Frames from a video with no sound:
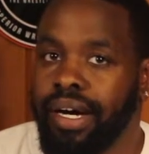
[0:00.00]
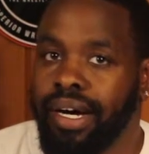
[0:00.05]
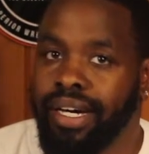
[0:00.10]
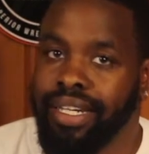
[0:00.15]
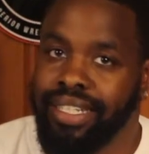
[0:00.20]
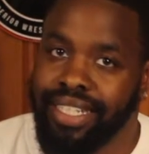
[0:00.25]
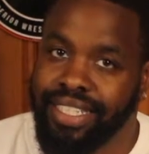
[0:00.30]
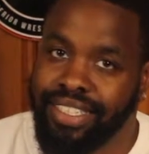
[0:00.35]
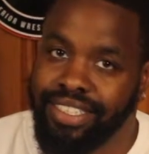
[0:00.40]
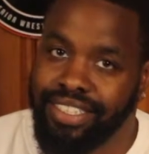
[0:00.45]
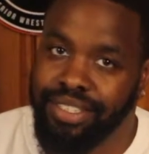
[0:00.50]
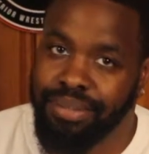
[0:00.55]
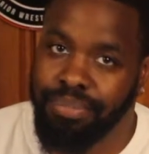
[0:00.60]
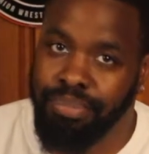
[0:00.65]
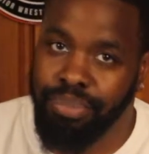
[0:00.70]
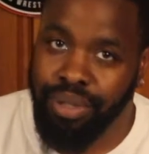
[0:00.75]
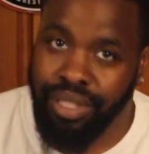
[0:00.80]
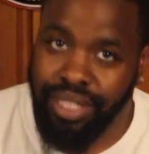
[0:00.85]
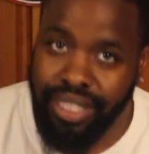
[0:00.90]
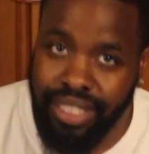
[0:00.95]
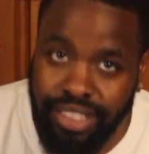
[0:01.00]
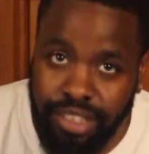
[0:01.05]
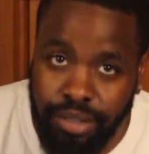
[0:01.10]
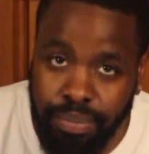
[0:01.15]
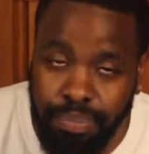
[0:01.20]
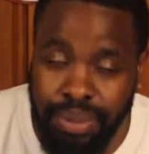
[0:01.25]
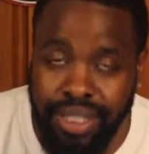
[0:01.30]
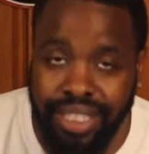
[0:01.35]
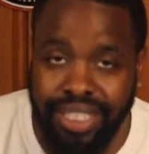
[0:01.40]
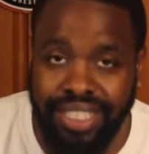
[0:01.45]
Alexa Bliss
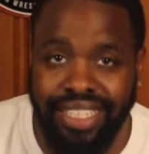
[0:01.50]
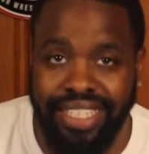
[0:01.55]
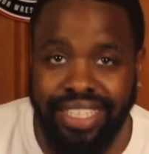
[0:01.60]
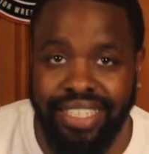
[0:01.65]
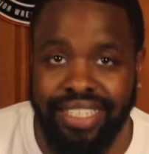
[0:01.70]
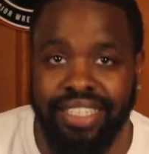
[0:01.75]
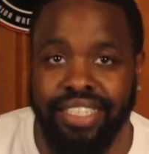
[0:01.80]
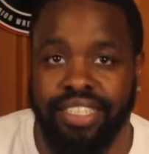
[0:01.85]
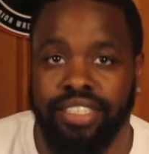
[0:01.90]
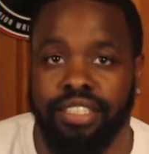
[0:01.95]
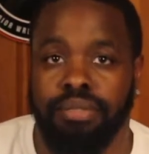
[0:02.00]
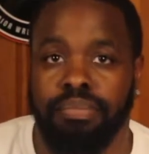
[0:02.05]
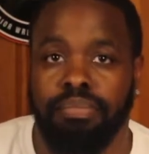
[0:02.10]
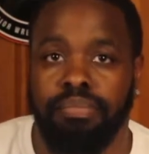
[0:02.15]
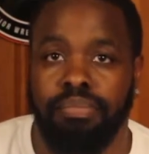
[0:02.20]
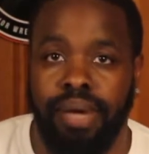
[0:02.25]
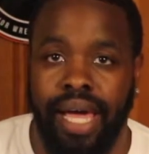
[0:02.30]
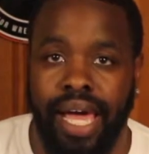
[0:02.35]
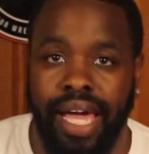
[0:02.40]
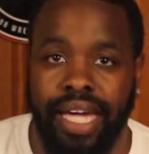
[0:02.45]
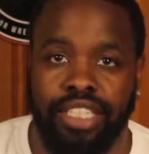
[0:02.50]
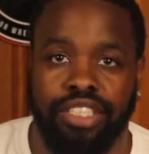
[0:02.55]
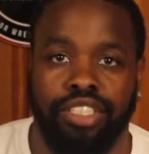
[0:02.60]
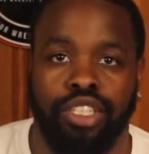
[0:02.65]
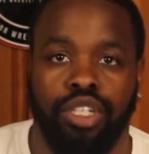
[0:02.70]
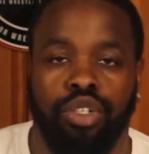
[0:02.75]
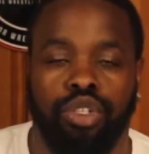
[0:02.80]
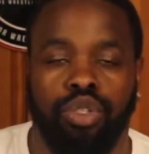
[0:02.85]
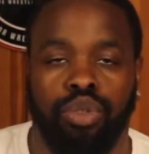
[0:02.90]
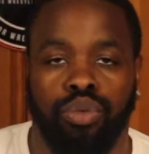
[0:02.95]
being in this match.
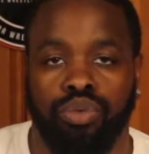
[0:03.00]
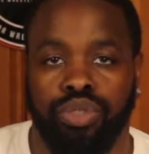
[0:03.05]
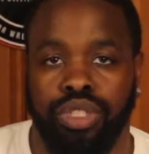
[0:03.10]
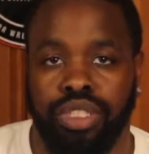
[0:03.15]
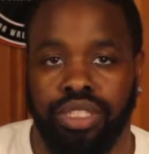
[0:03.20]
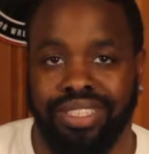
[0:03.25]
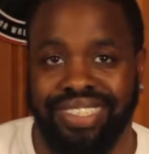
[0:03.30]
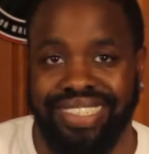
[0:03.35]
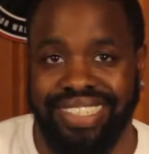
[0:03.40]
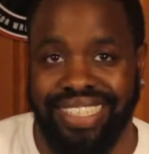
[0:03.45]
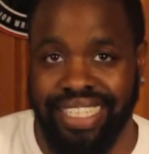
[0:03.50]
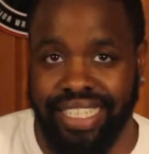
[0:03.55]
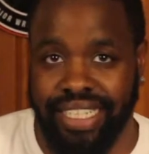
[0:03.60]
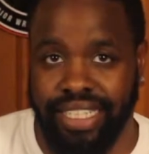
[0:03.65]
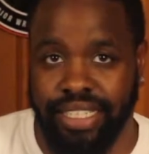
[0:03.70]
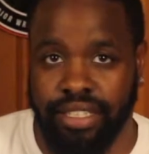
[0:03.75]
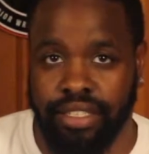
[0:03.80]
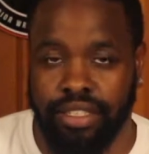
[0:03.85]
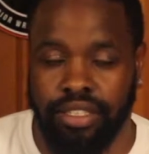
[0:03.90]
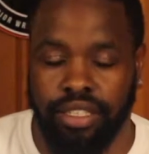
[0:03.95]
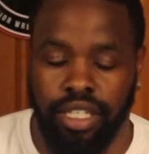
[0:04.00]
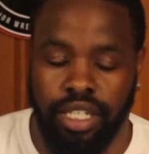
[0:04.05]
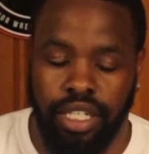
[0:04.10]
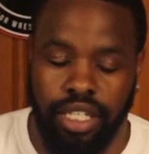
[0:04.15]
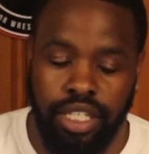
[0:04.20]
The reason is